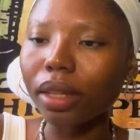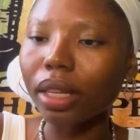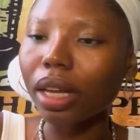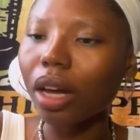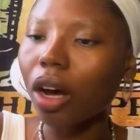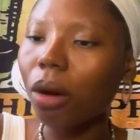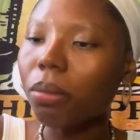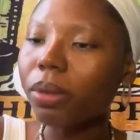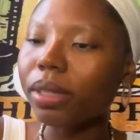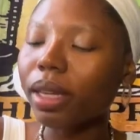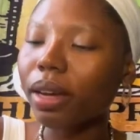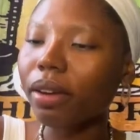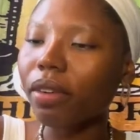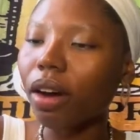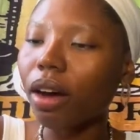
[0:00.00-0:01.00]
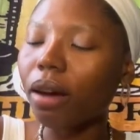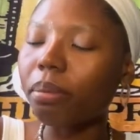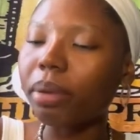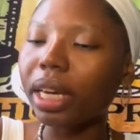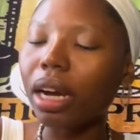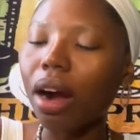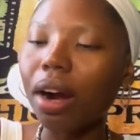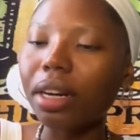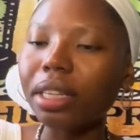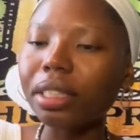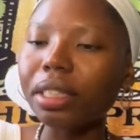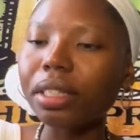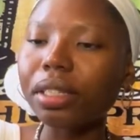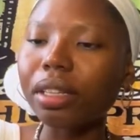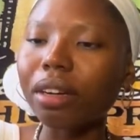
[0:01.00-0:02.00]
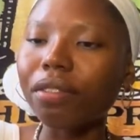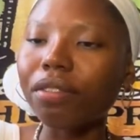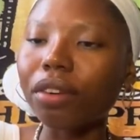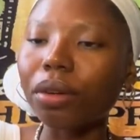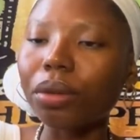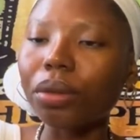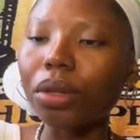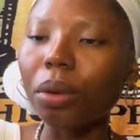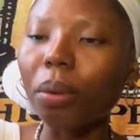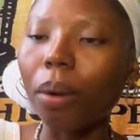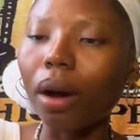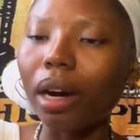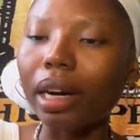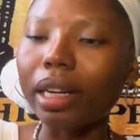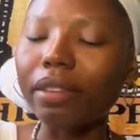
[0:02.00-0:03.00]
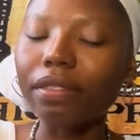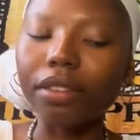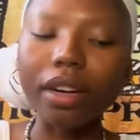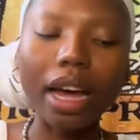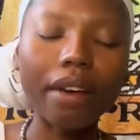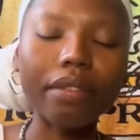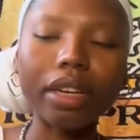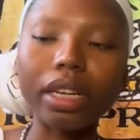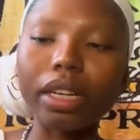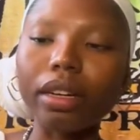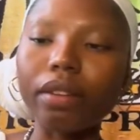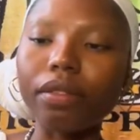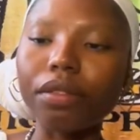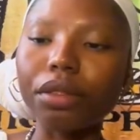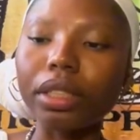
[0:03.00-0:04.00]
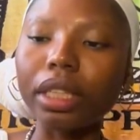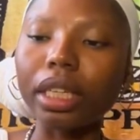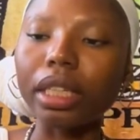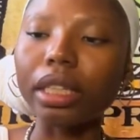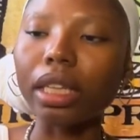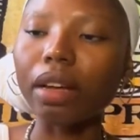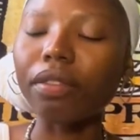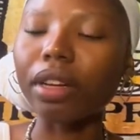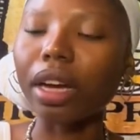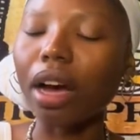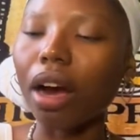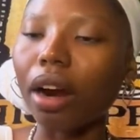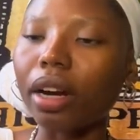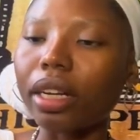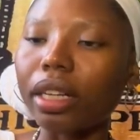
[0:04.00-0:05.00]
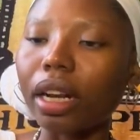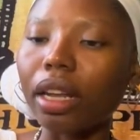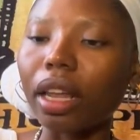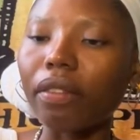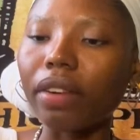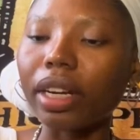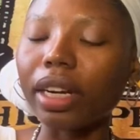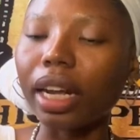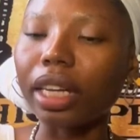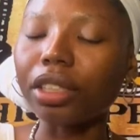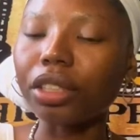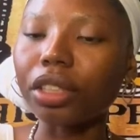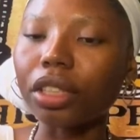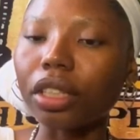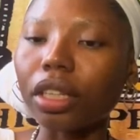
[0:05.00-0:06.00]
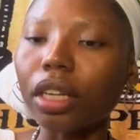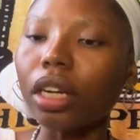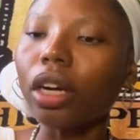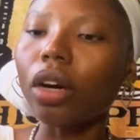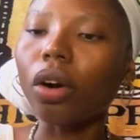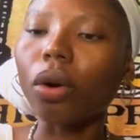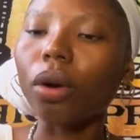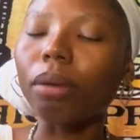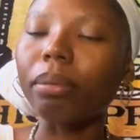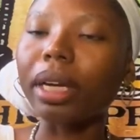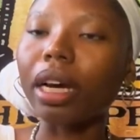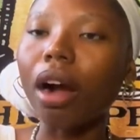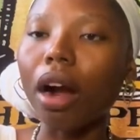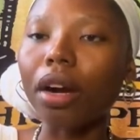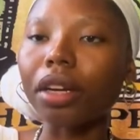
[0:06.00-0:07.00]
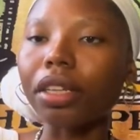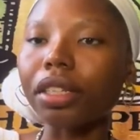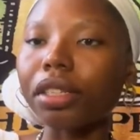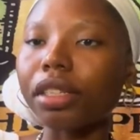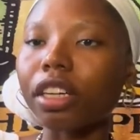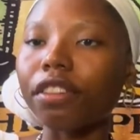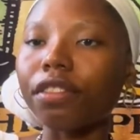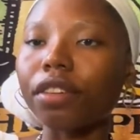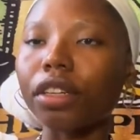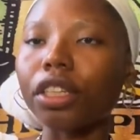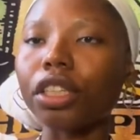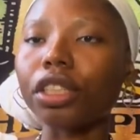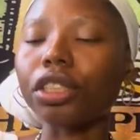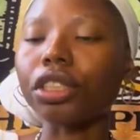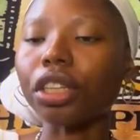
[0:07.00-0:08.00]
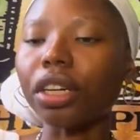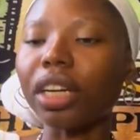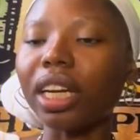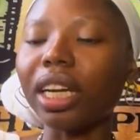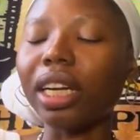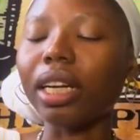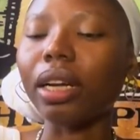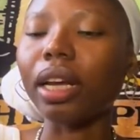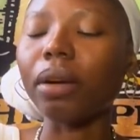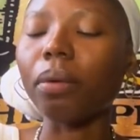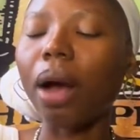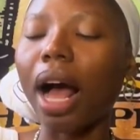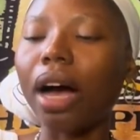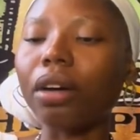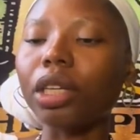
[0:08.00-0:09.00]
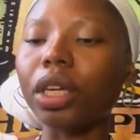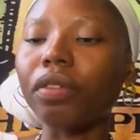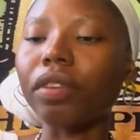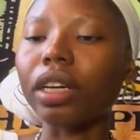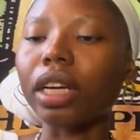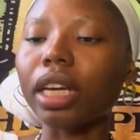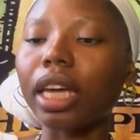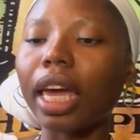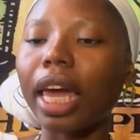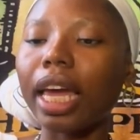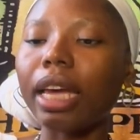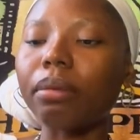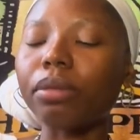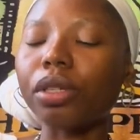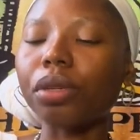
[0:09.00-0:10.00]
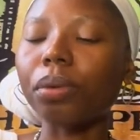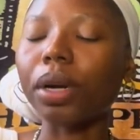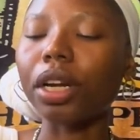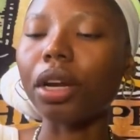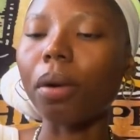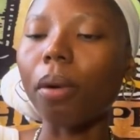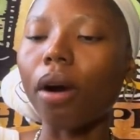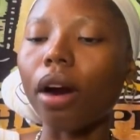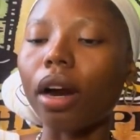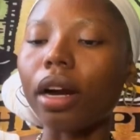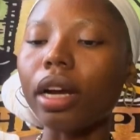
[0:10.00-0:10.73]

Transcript: Almost like being hard on yourself for who you are and for having a really loving heart and a loving nature, or being hard on yourself for your journey and how you came to where you are.